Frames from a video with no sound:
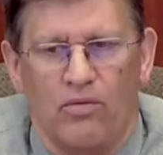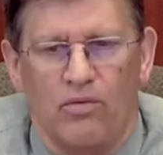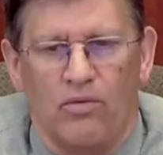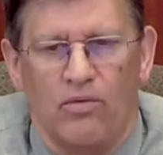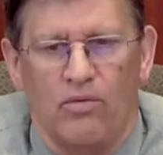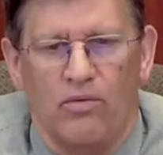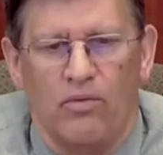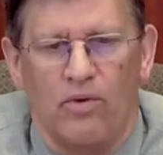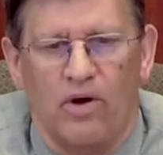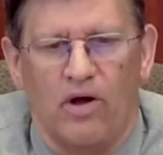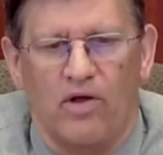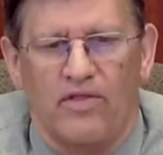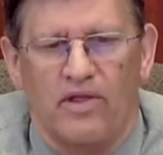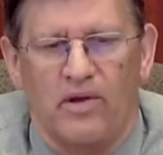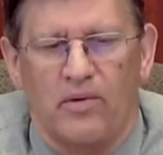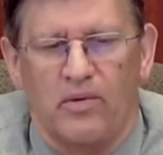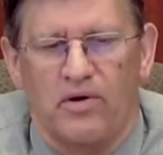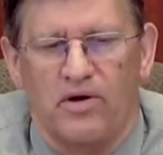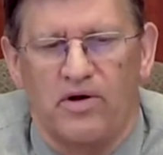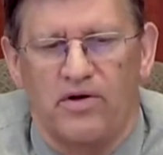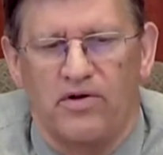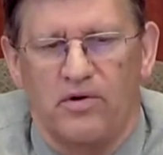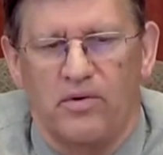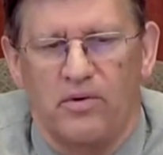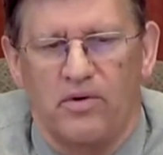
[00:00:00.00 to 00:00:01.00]
well they were
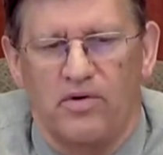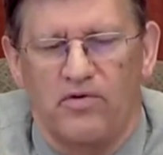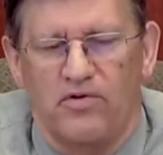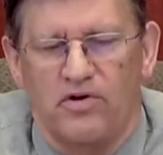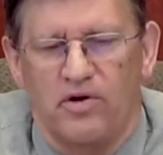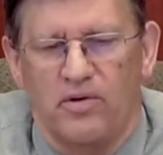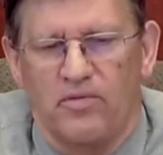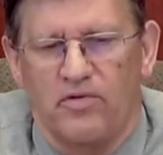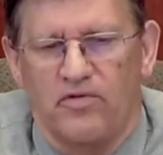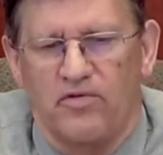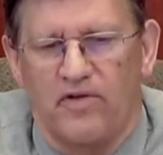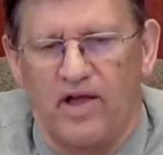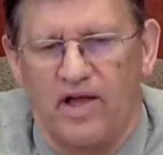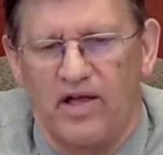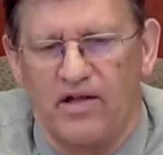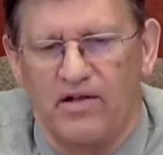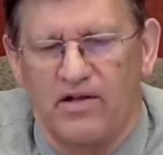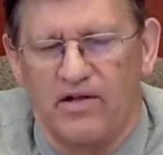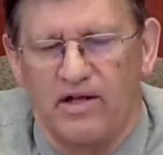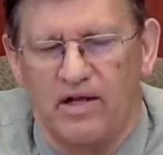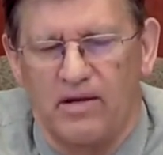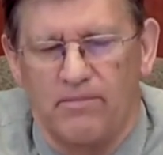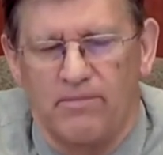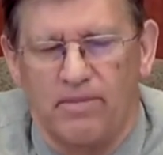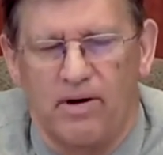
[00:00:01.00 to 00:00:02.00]
going to do in terms of
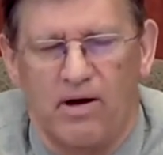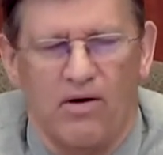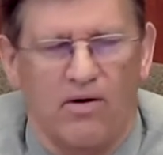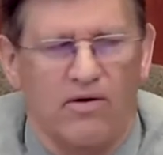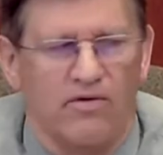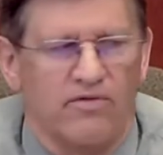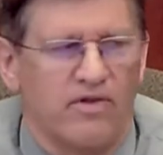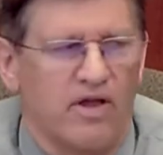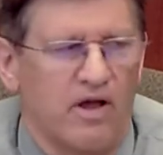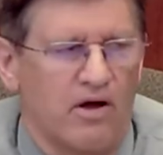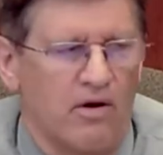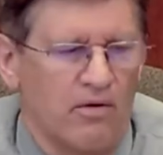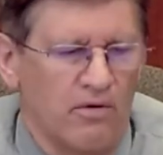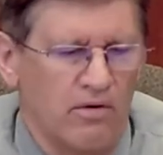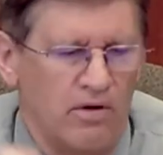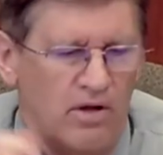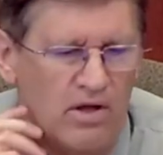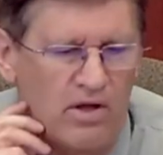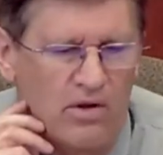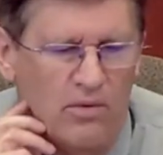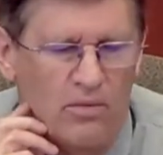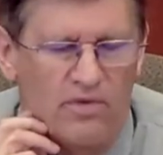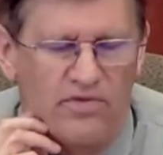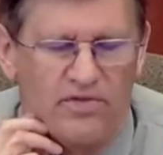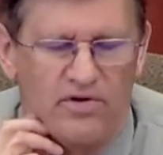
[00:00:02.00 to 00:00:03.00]
handling impounds,
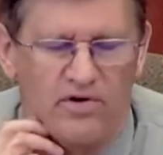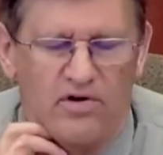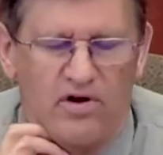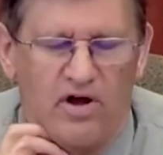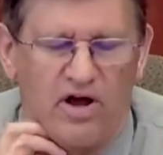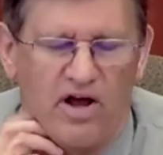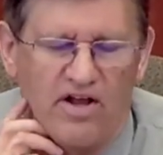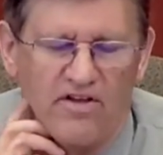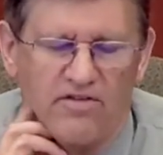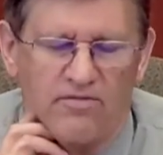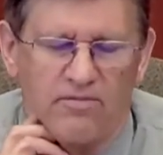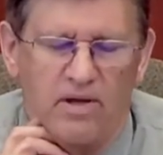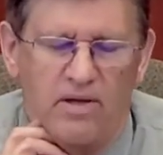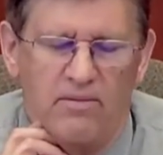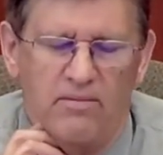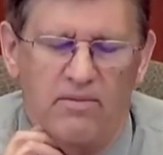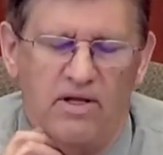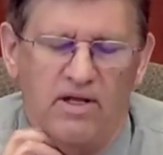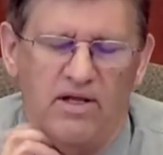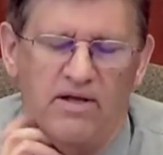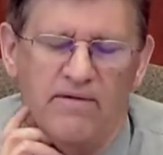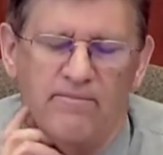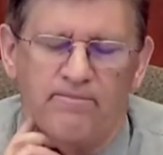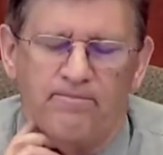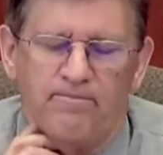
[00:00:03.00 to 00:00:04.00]
what their costs might
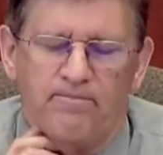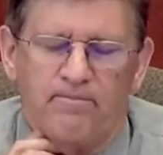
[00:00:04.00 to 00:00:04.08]
be.